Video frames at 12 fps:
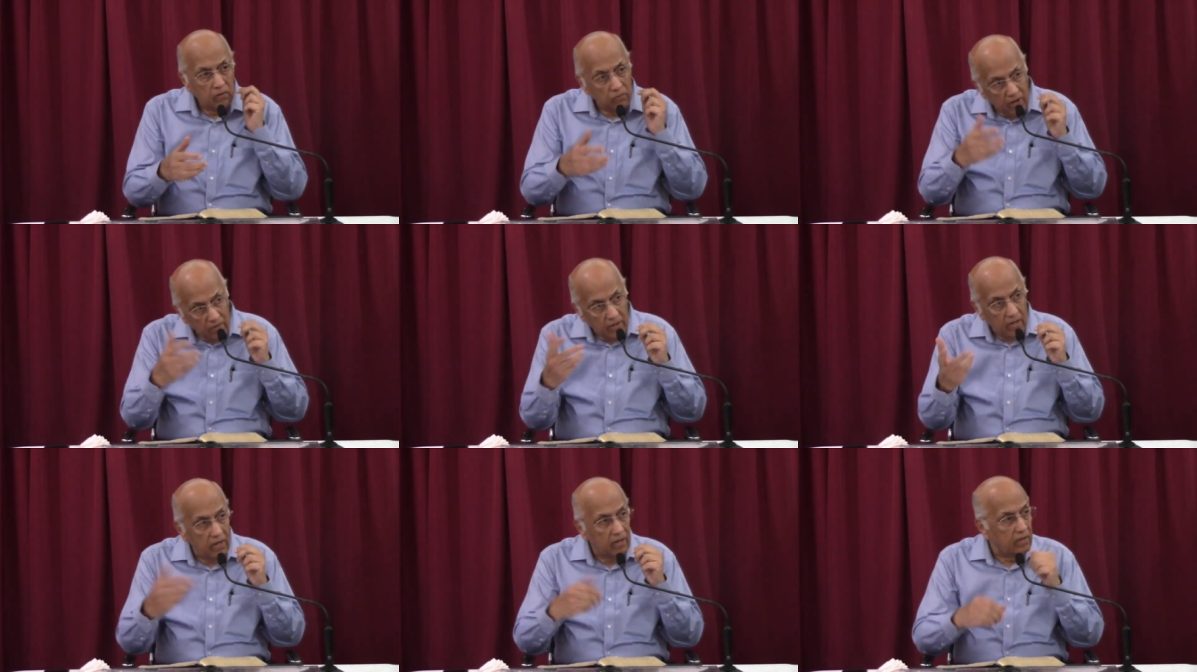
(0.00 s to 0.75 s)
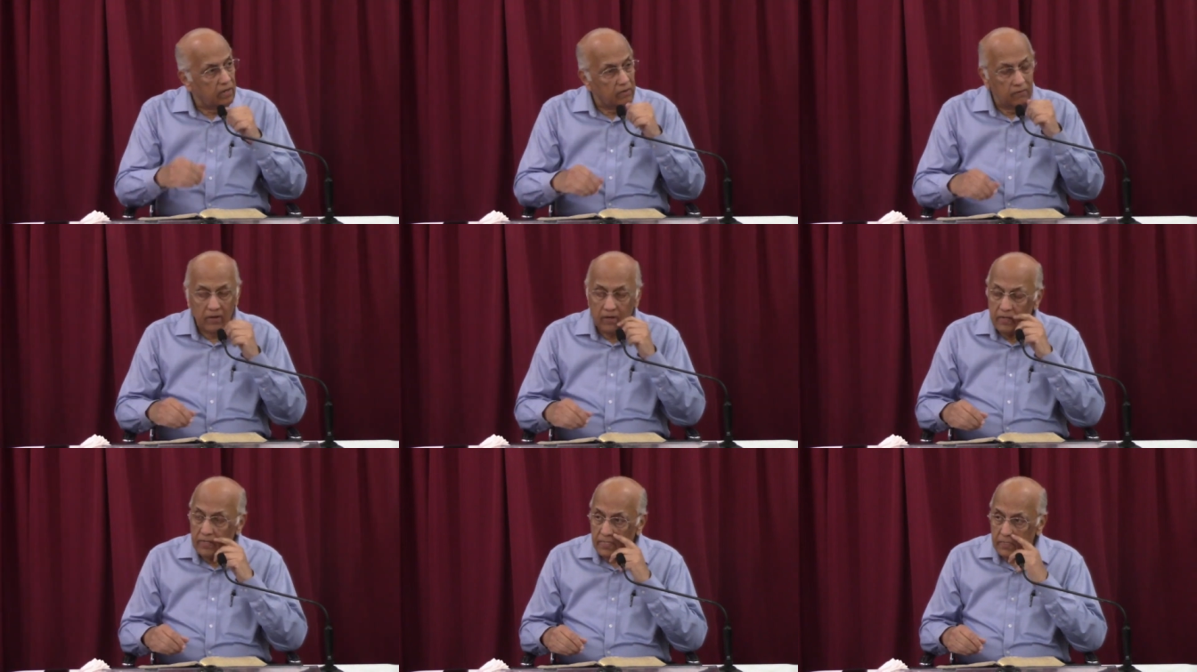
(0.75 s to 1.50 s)
way we give a
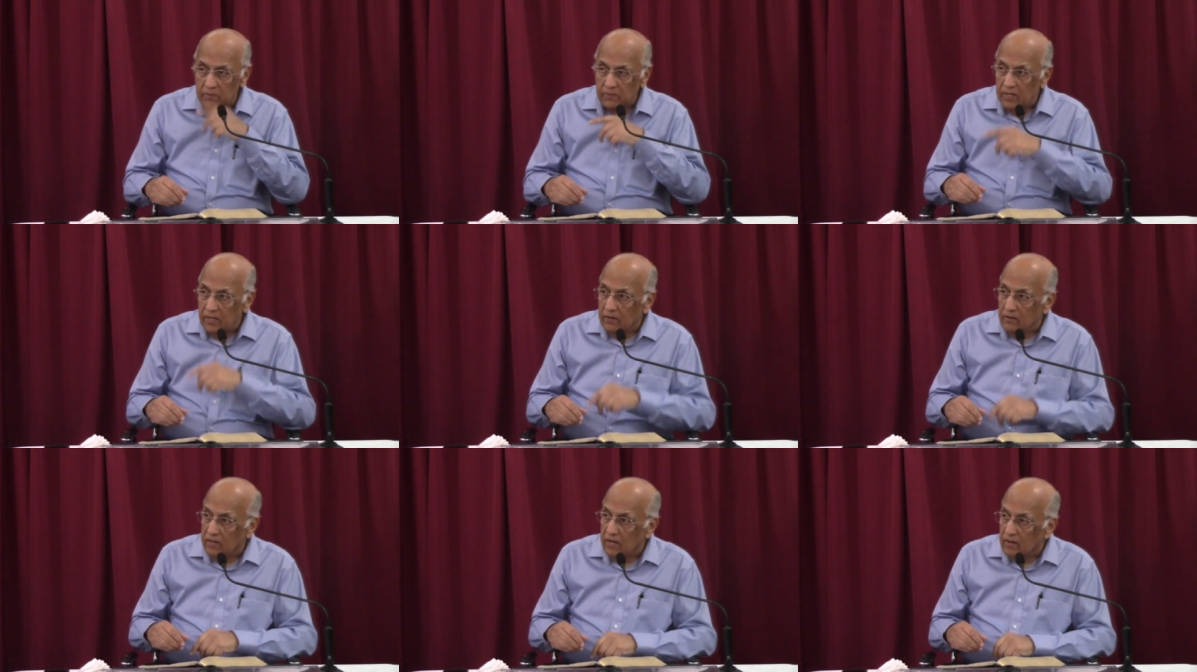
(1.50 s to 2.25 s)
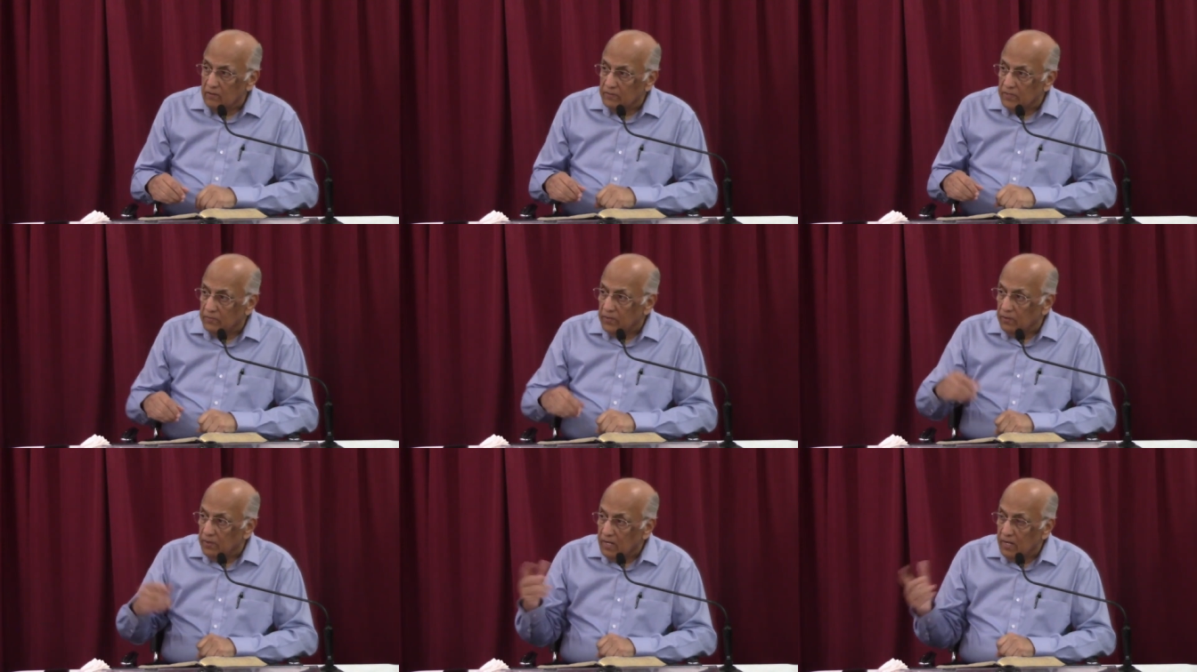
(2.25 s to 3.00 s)
little testimony here and there of
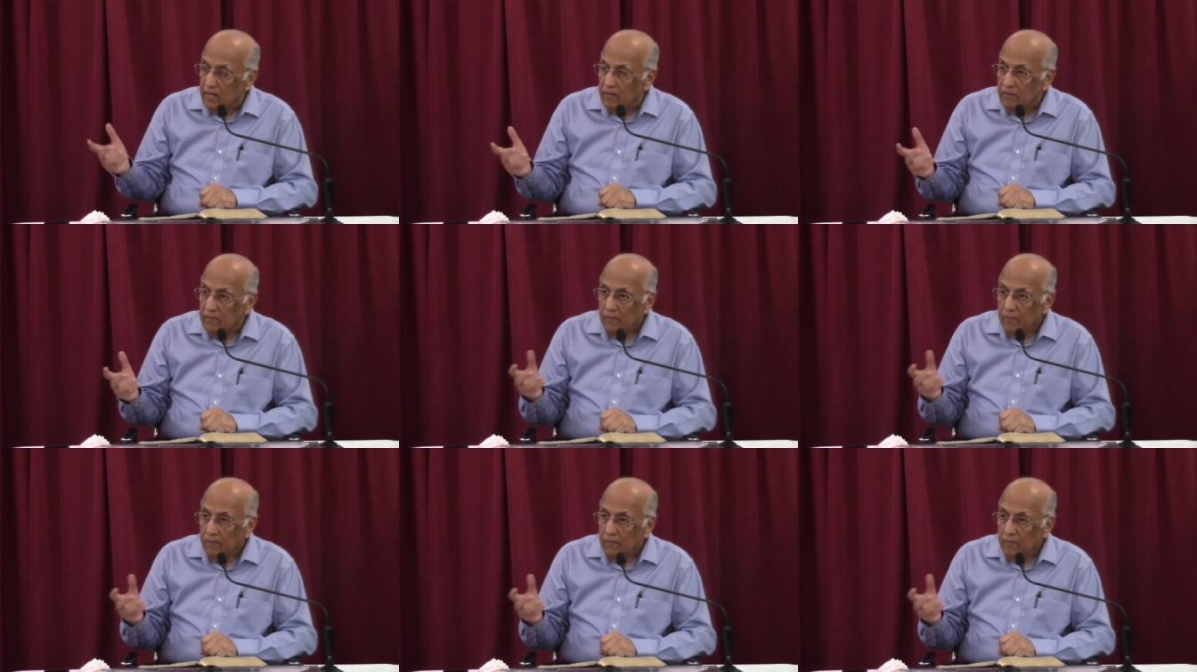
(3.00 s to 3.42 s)
something we did.